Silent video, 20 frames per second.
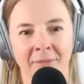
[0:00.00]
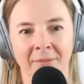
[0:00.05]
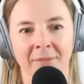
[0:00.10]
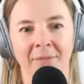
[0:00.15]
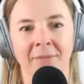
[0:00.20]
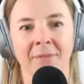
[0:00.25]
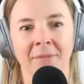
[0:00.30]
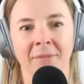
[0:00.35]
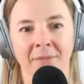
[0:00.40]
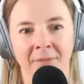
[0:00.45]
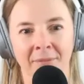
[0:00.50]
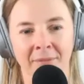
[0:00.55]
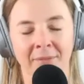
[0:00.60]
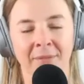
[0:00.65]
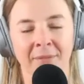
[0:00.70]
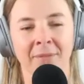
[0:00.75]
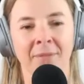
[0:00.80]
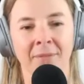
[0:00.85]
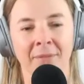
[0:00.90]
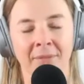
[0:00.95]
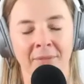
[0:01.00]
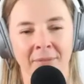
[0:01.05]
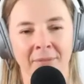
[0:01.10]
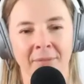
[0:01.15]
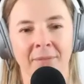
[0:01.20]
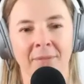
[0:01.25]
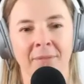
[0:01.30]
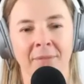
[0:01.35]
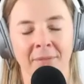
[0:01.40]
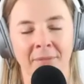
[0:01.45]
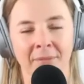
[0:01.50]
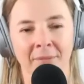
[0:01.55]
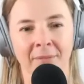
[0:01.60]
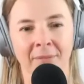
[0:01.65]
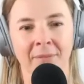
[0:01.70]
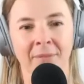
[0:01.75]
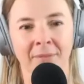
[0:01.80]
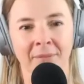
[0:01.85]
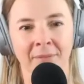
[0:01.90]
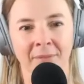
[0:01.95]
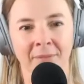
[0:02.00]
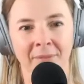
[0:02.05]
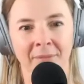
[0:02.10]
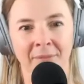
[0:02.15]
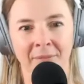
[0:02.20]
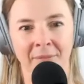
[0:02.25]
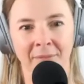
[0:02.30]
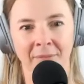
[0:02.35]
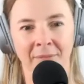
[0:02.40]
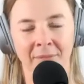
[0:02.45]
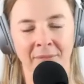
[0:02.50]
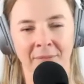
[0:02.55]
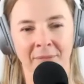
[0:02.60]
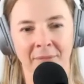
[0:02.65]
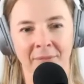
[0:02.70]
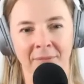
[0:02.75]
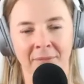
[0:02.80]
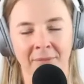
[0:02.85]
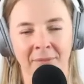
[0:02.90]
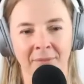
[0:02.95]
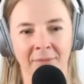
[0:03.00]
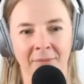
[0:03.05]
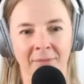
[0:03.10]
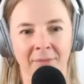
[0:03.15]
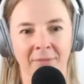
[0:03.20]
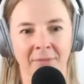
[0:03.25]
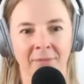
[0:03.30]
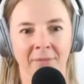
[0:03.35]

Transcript: (not speaking)